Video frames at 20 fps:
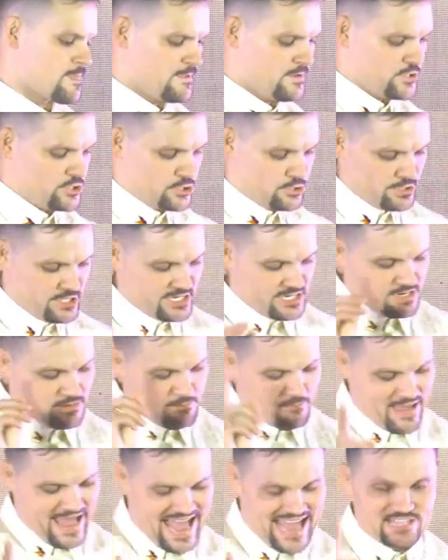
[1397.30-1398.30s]
You need to
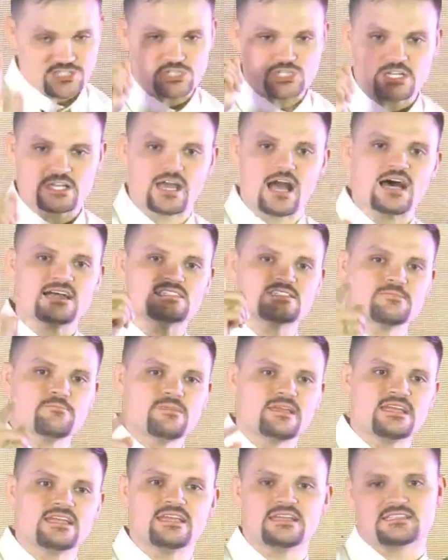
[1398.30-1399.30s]
match God's
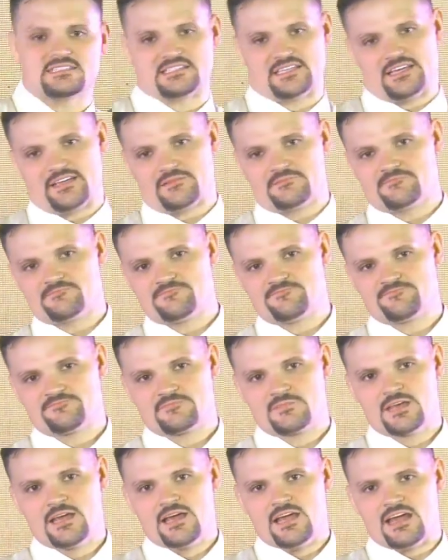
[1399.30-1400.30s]
immediacy.
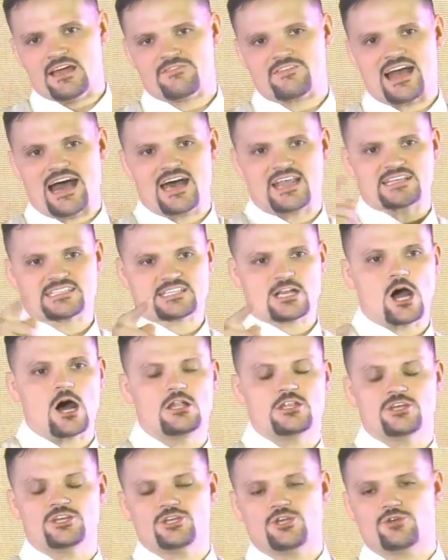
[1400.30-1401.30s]
If God is
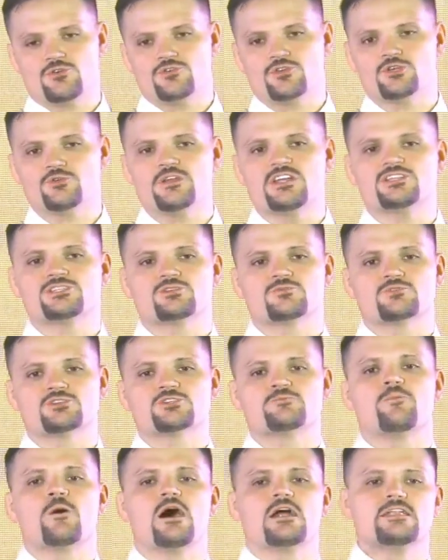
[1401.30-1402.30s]
calling you, you need to
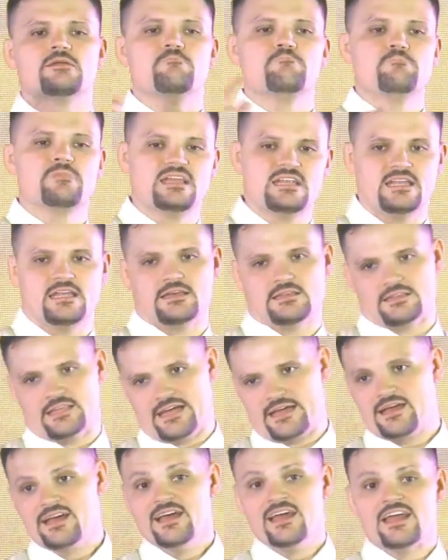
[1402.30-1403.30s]
respond immediately.
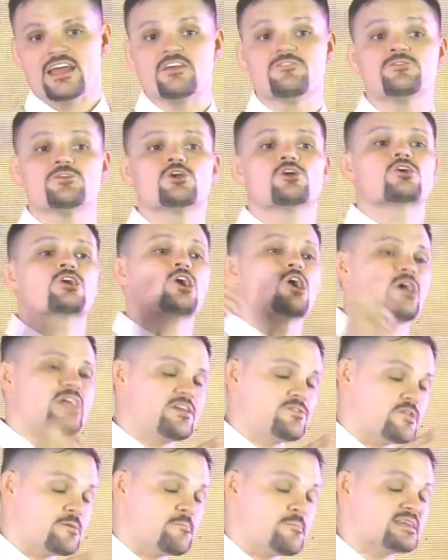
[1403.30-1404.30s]
If you're
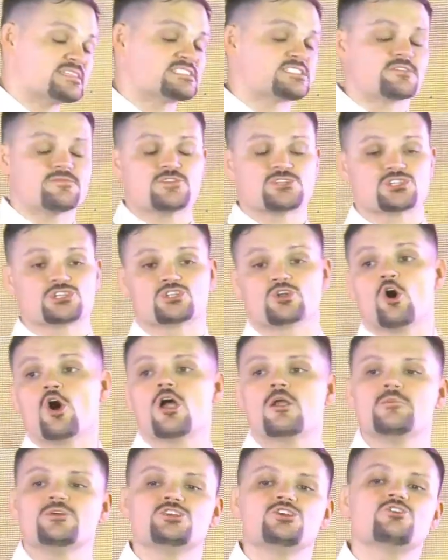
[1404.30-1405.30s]
in the midst of the
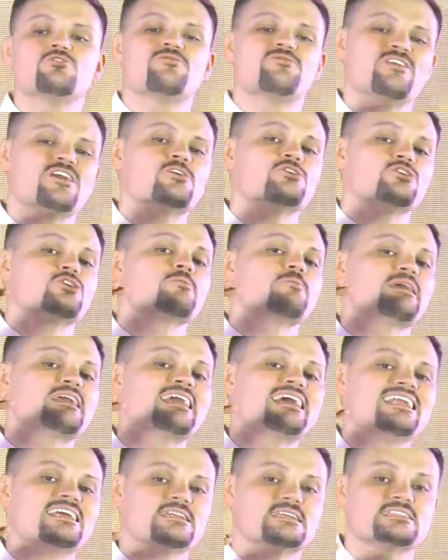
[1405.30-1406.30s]
storm and you feel you're
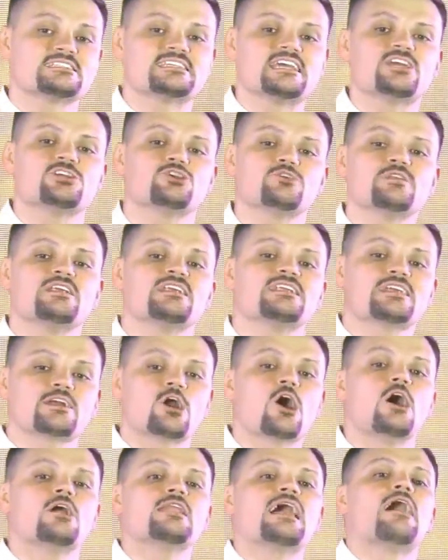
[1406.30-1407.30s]
beginning to sink, you need to
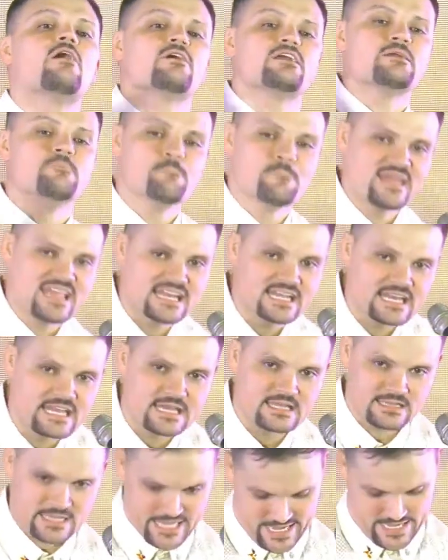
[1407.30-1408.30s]
call out
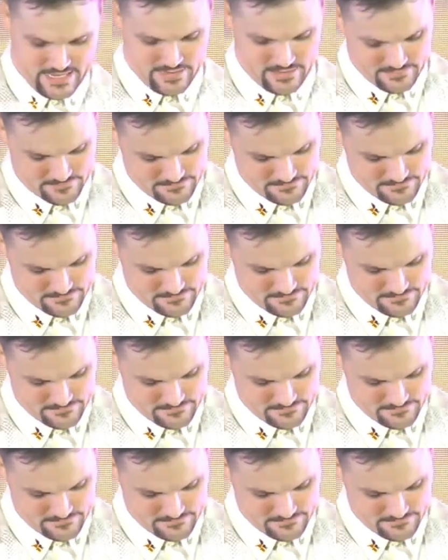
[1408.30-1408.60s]
immediately.